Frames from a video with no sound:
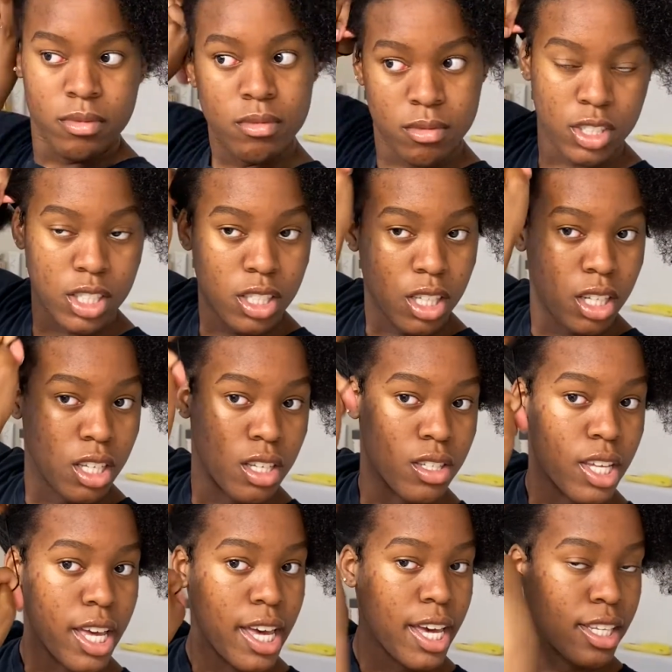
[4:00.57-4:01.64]
Just gonna use a
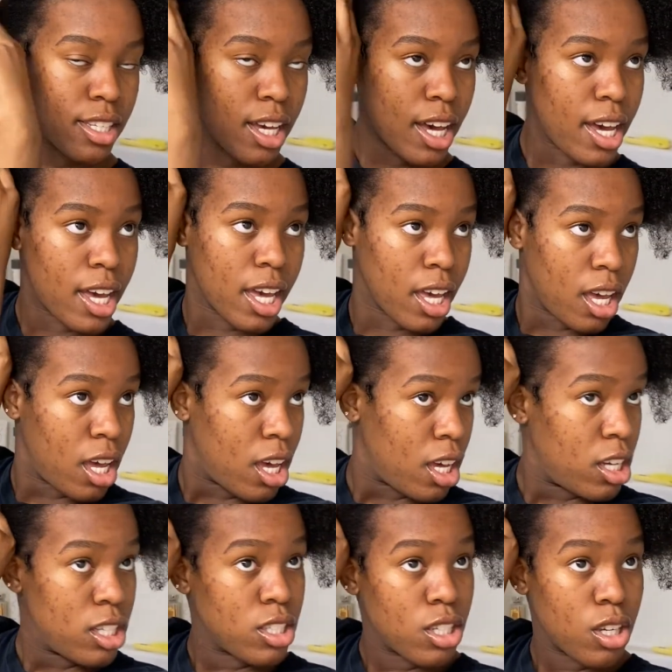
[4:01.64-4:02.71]
hair tie
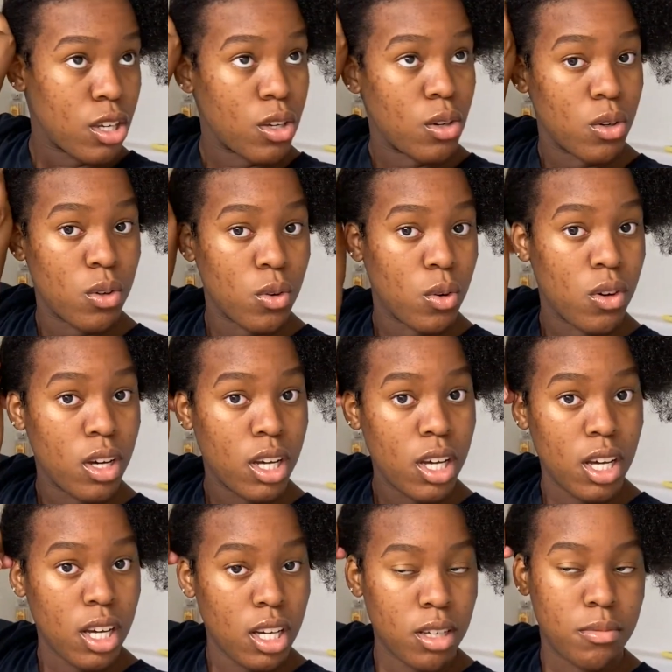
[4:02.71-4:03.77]
to
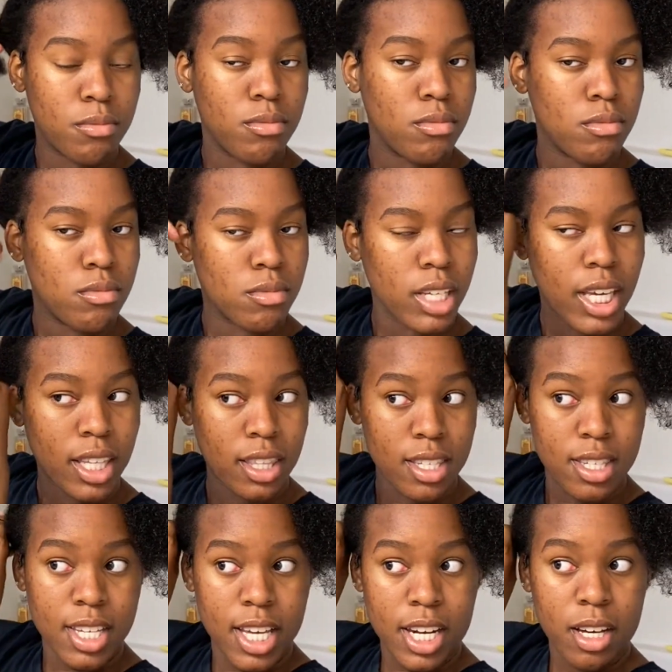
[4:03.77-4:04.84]
get this
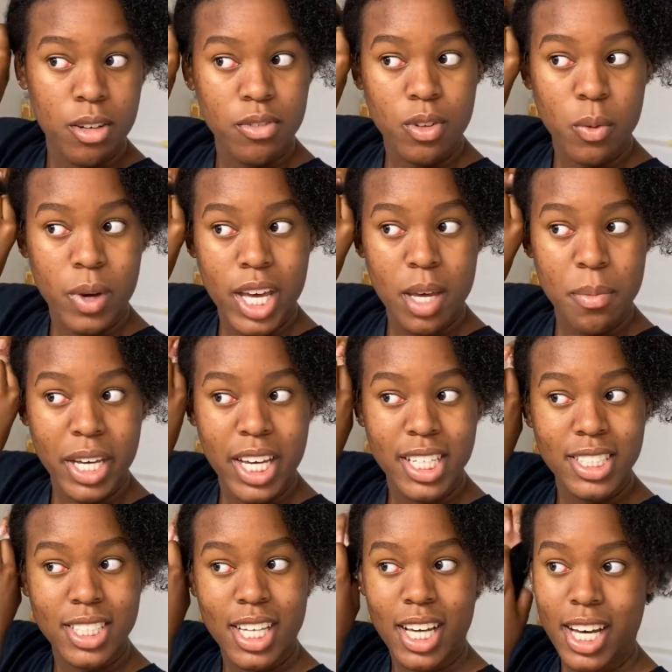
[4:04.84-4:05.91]
side out of the way
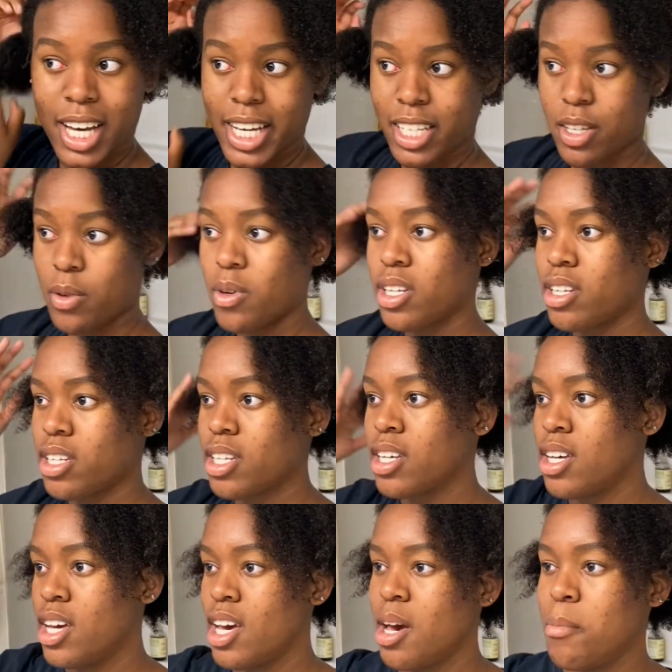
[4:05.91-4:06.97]
because I don't want
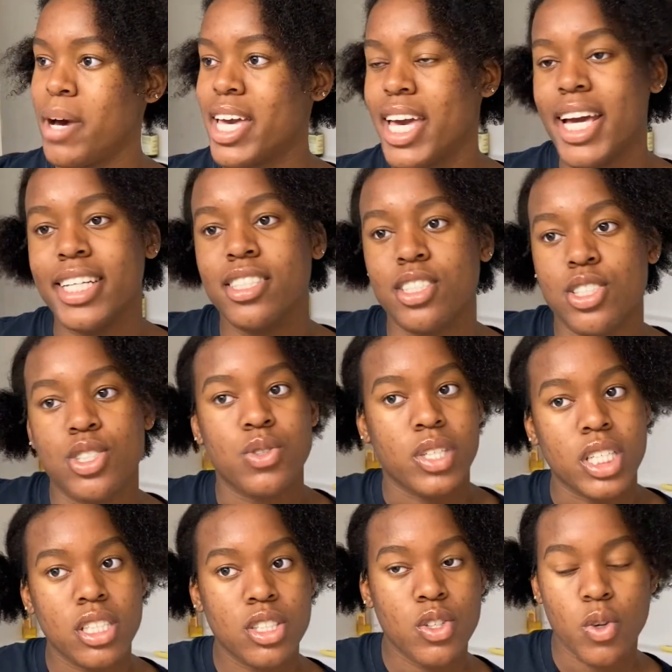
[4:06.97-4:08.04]
my hair to
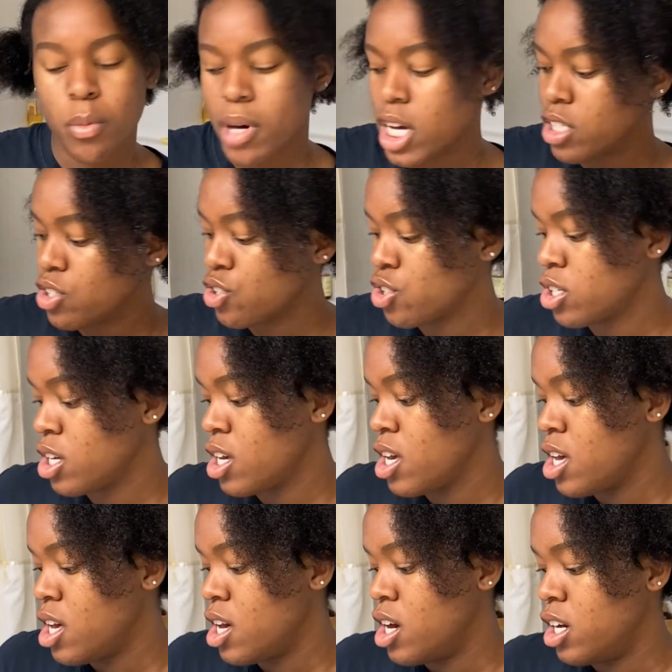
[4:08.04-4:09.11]
shrink too much,
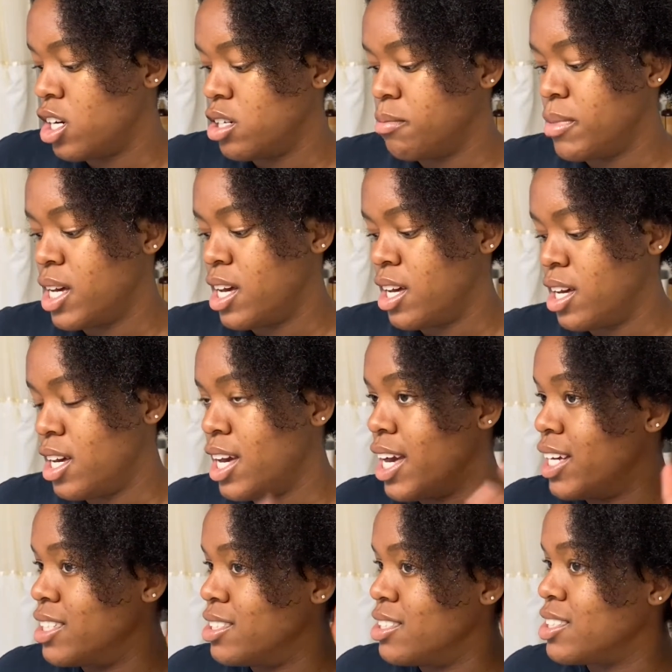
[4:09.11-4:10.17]

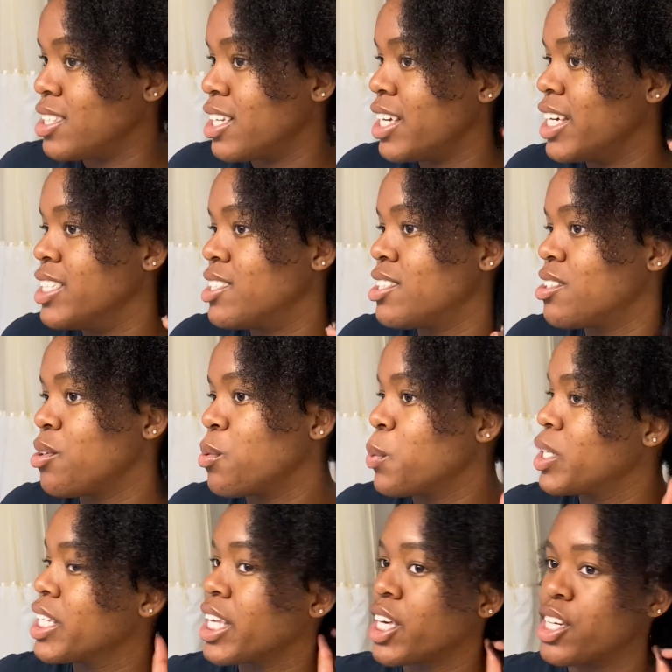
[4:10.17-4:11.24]
and it's
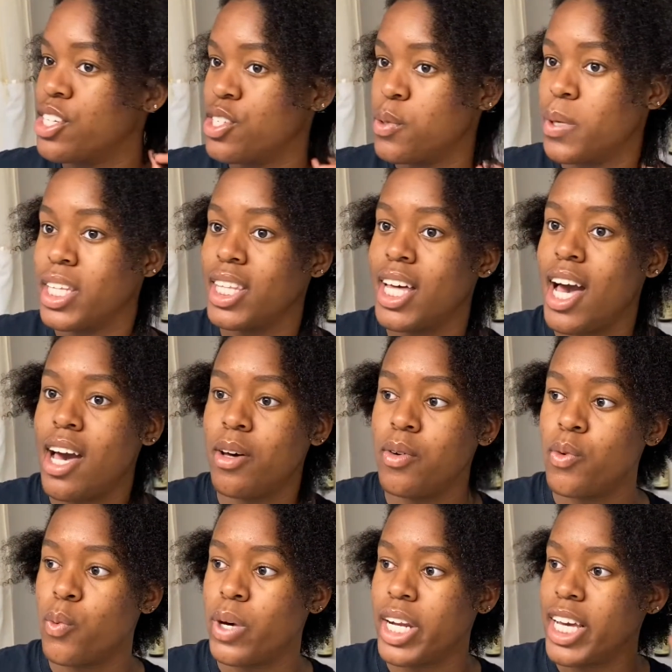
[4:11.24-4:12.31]
really good at doing that
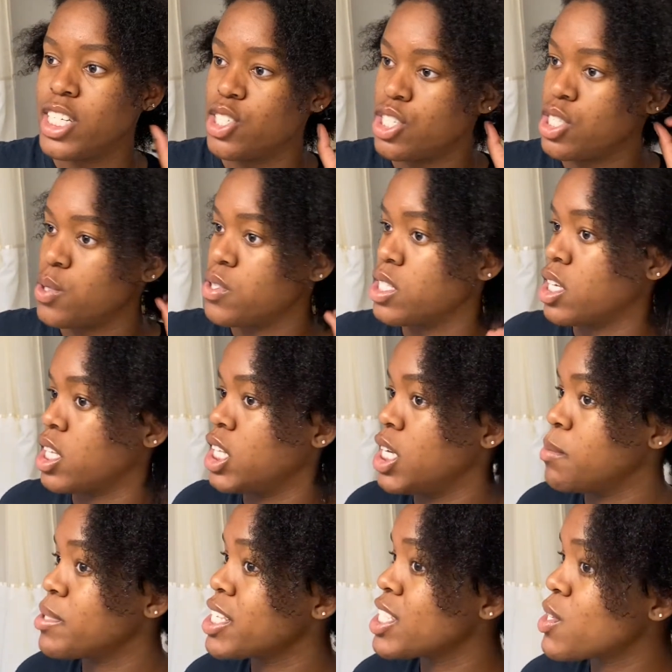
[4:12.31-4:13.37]
when I just use the
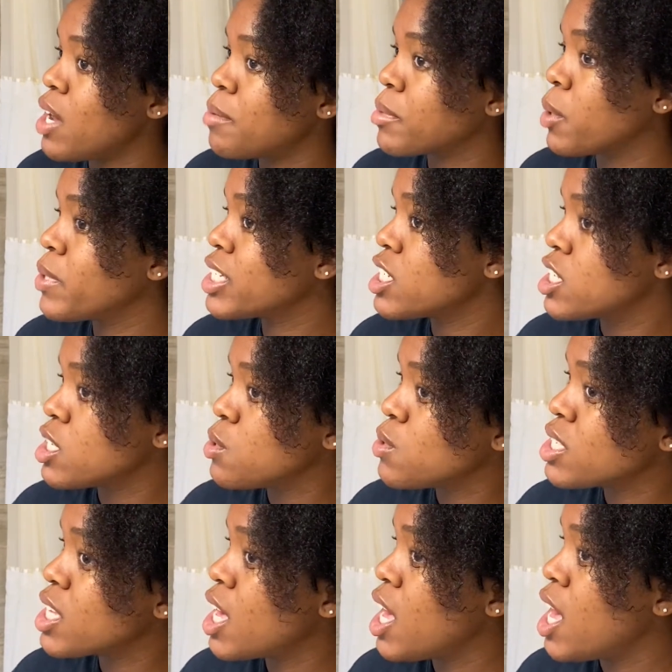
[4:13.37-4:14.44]
clips. So I'm going to use
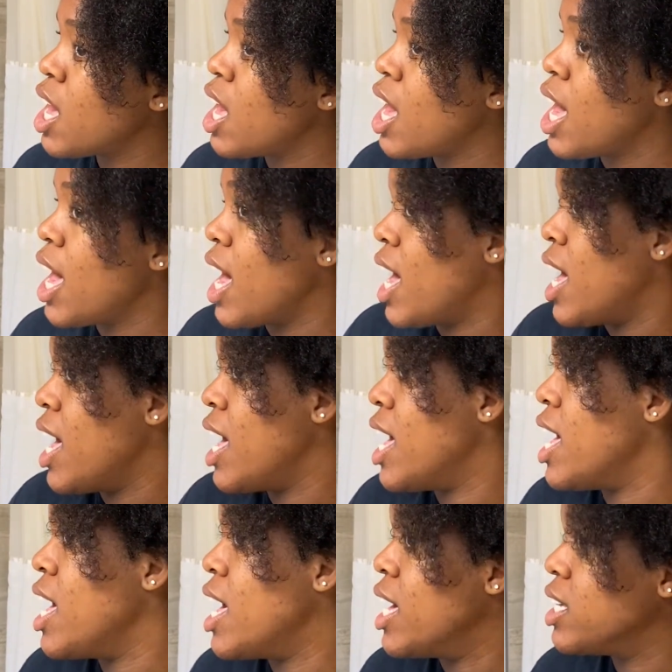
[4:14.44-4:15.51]
a
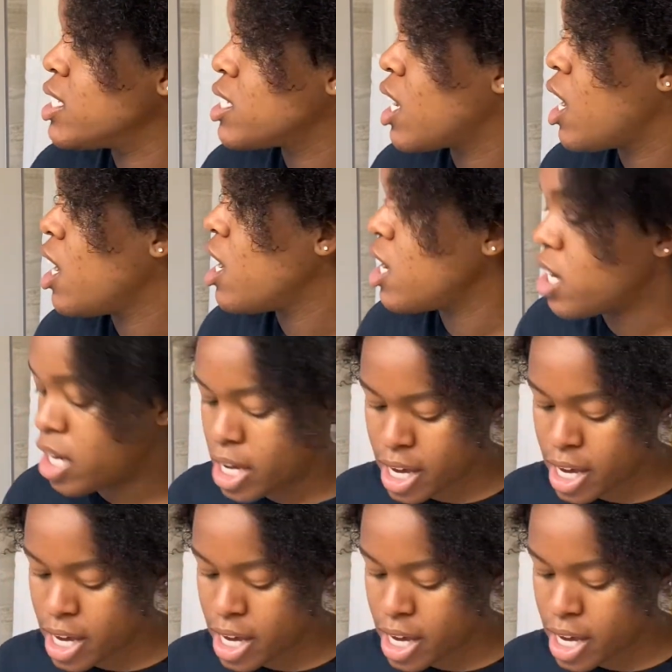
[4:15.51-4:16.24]
hair tie.